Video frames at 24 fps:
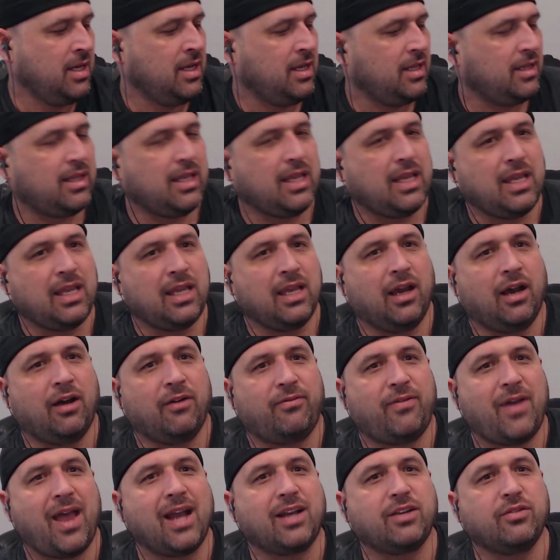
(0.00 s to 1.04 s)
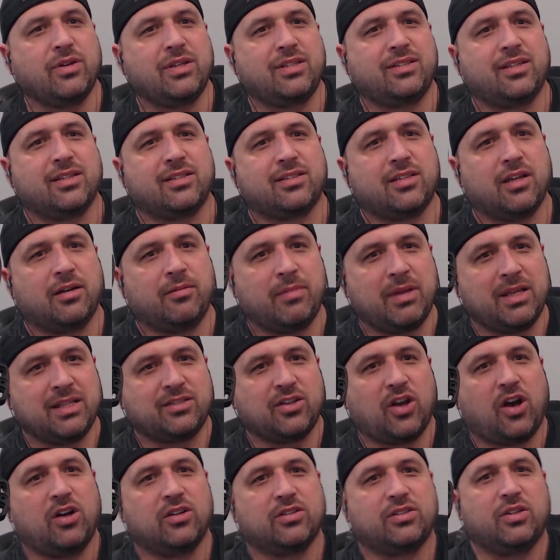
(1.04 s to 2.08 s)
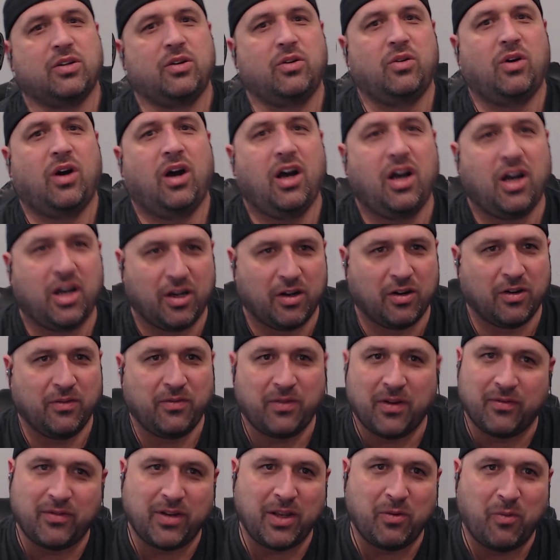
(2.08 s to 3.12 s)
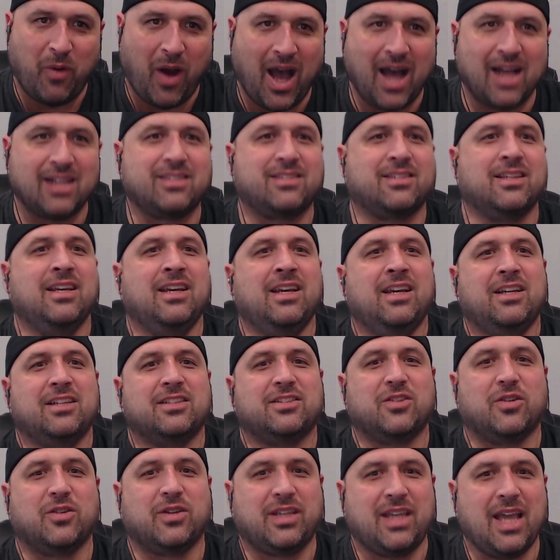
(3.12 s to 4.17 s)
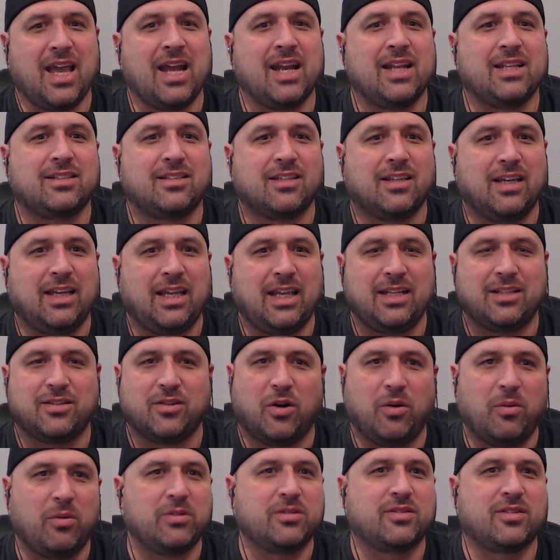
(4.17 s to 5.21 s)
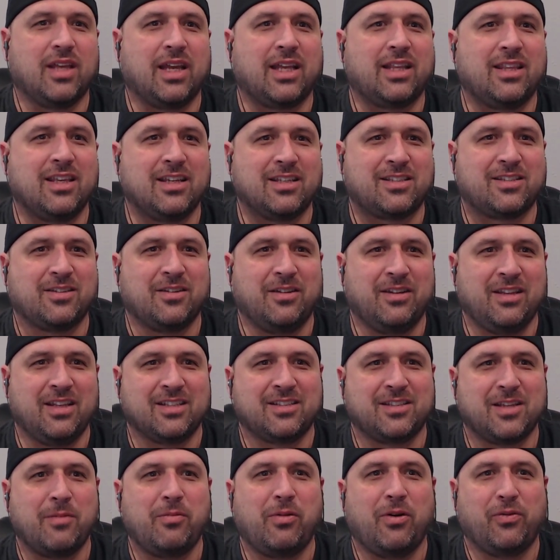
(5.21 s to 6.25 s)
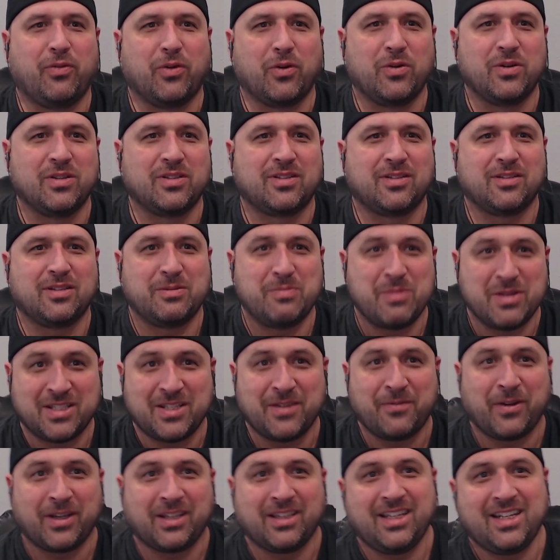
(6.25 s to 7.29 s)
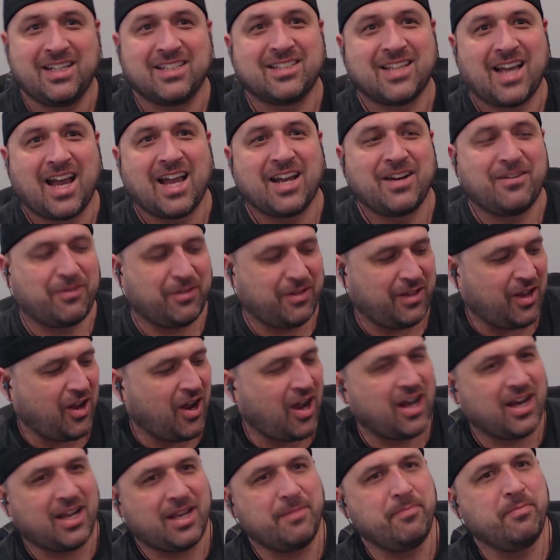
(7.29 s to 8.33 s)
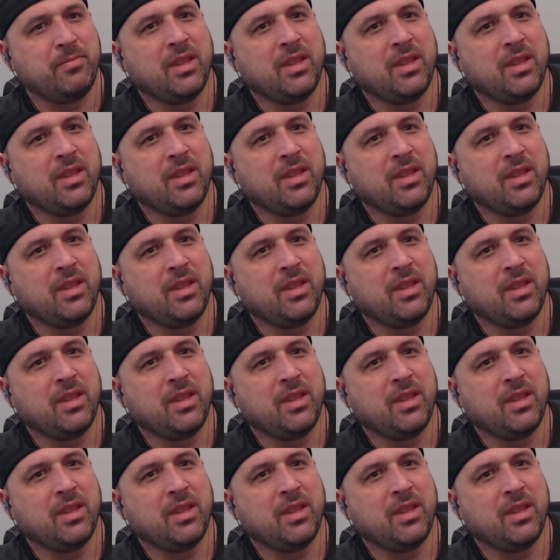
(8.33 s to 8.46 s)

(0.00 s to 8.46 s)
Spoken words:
The factory system is also 150 watts. So again, it's almost like this subwoofer was specifically designed for the Audi.